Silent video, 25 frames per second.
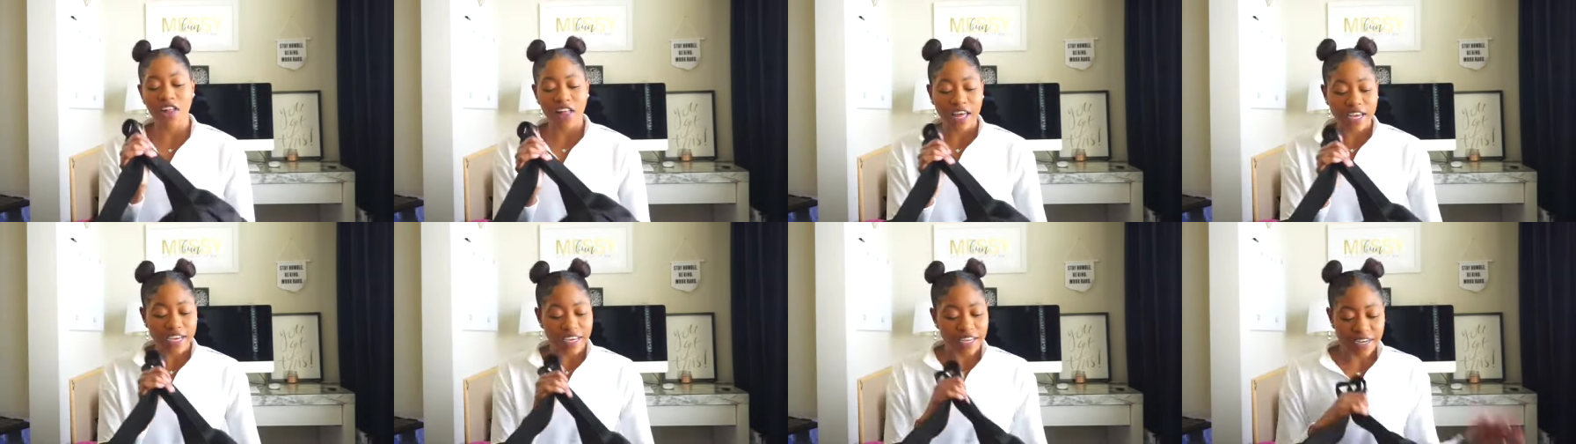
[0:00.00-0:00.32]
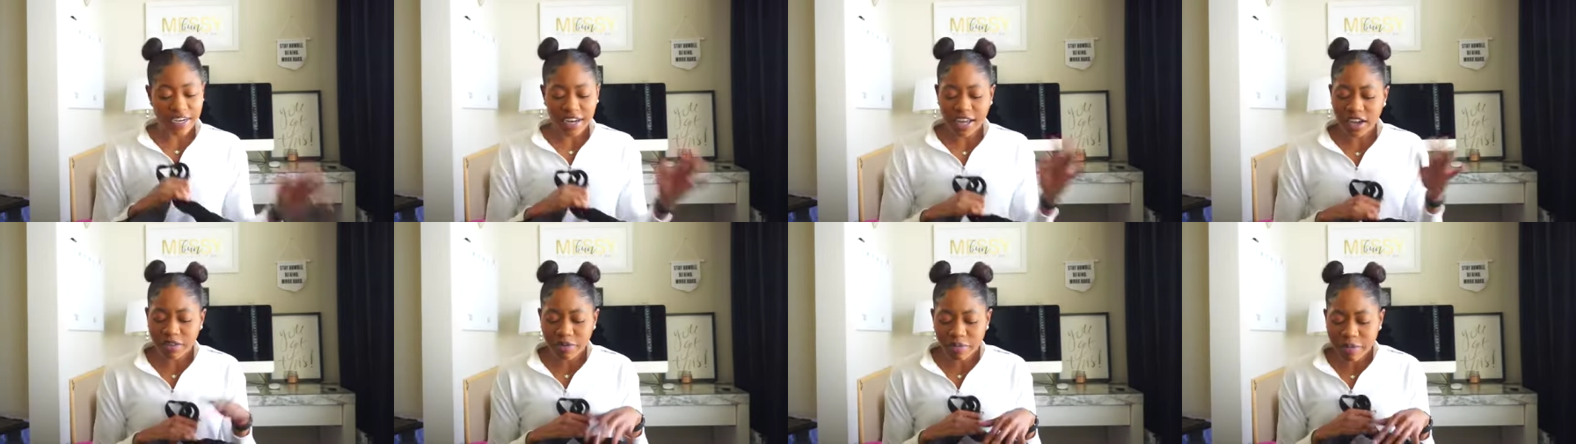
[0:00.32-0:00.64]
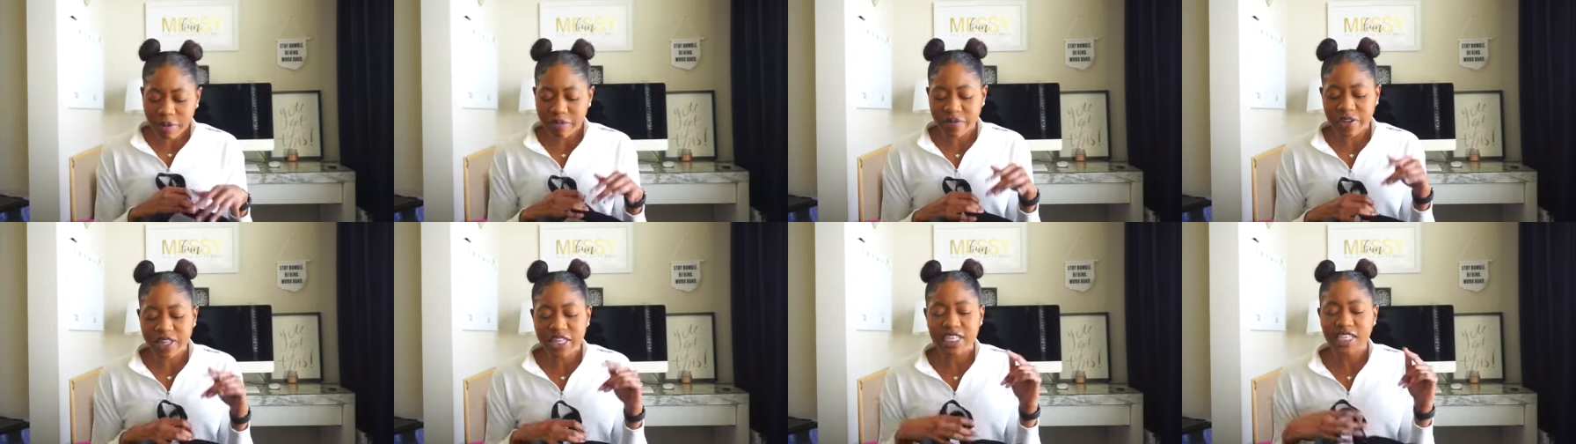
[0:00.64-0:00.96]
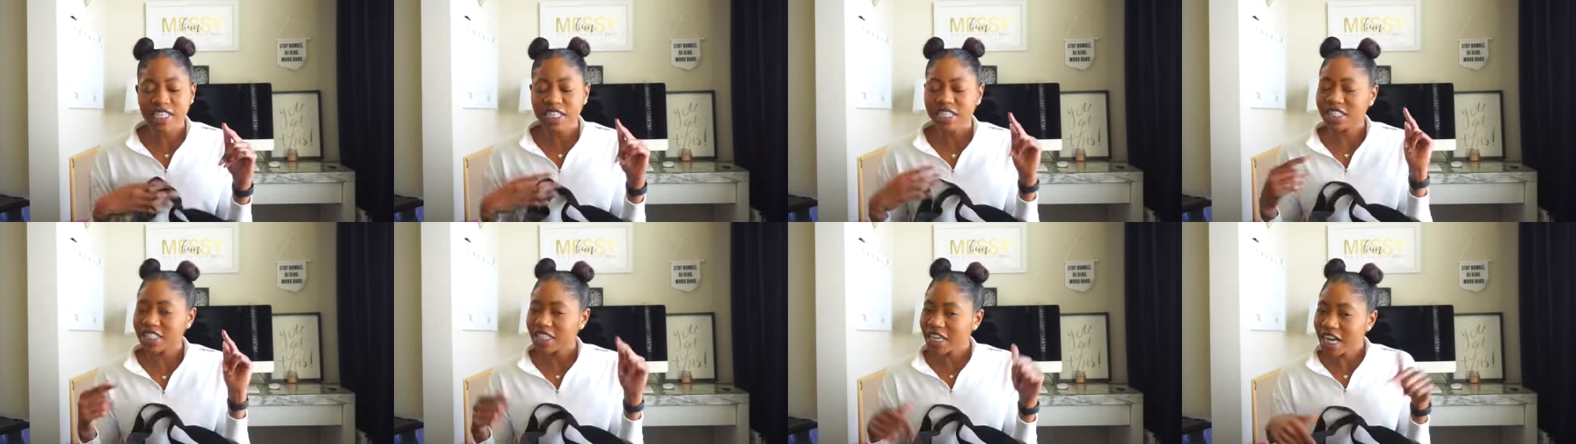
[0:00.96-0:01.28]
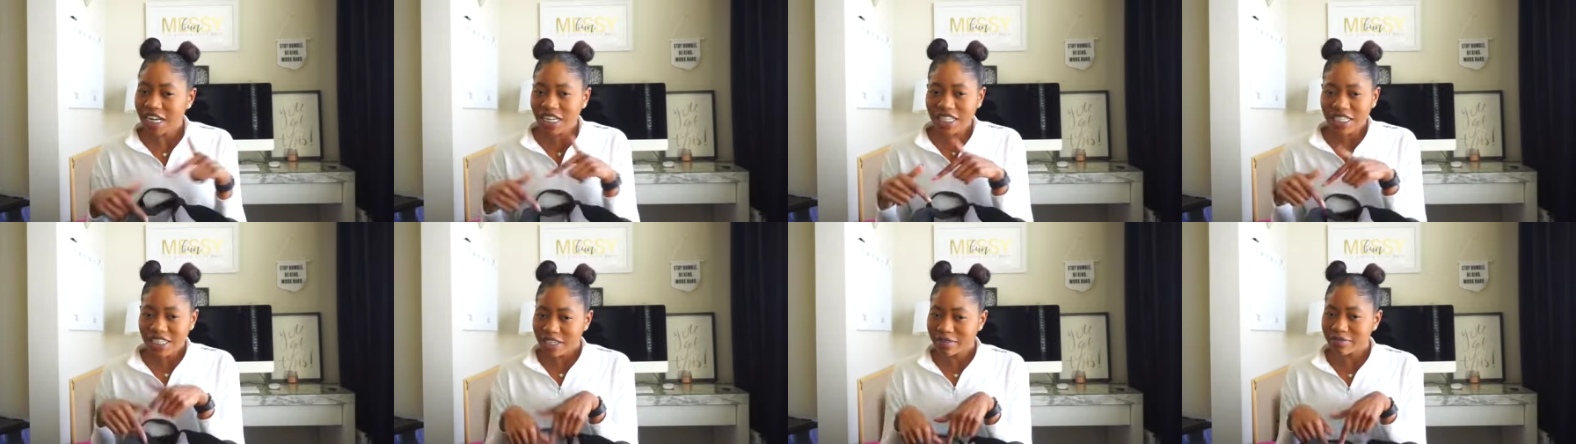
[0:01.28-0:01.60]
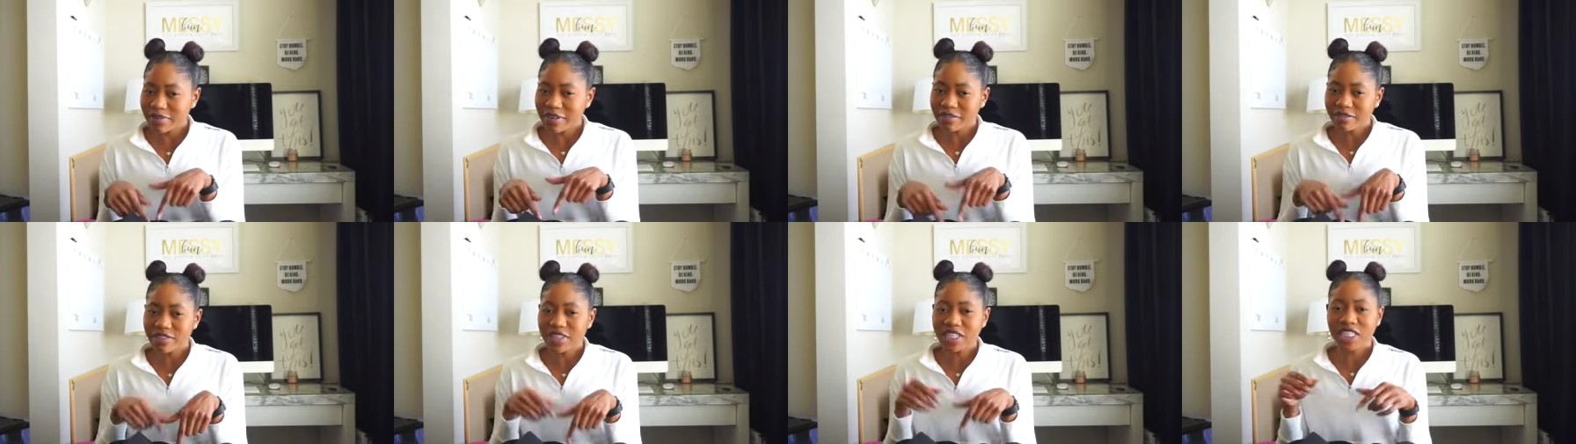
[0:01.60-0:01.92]
I cannot remember the exact name
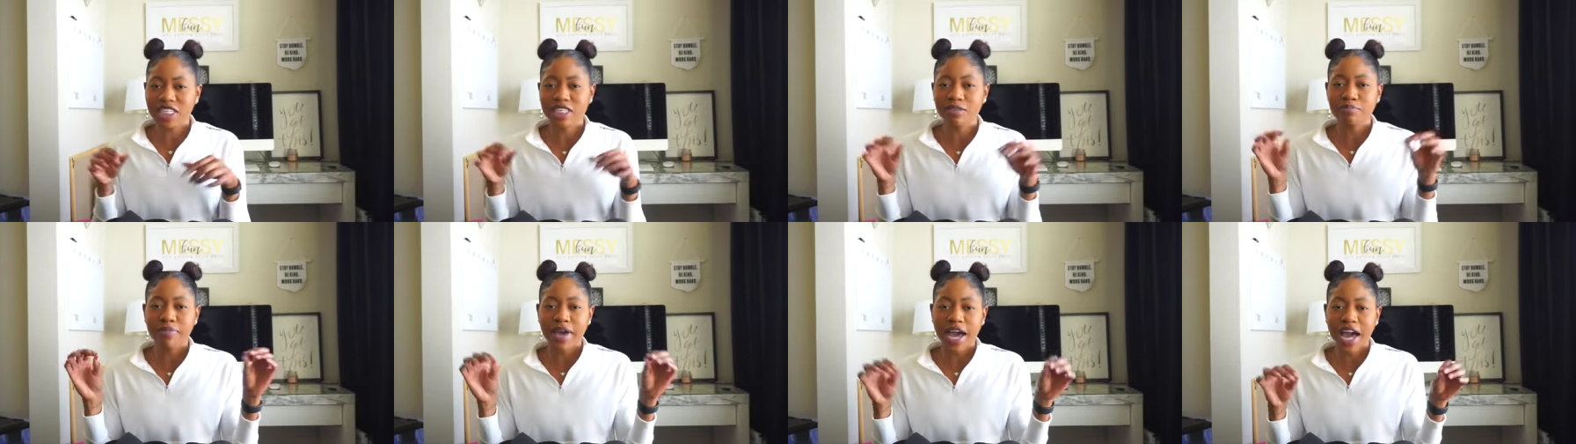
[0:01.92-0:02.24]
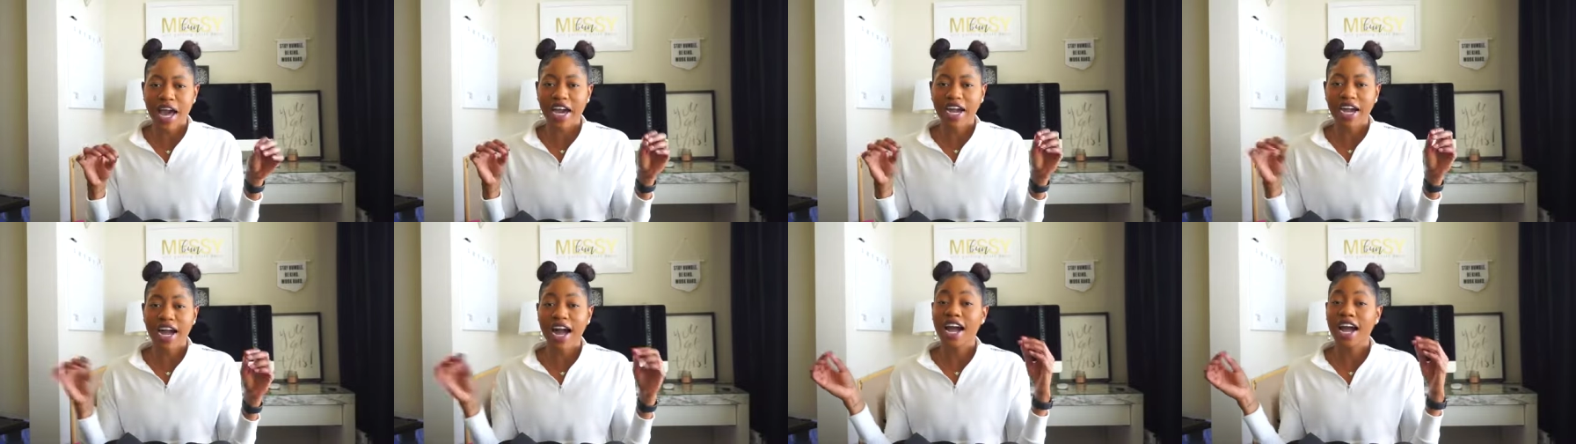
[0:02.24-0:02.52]
of this bag.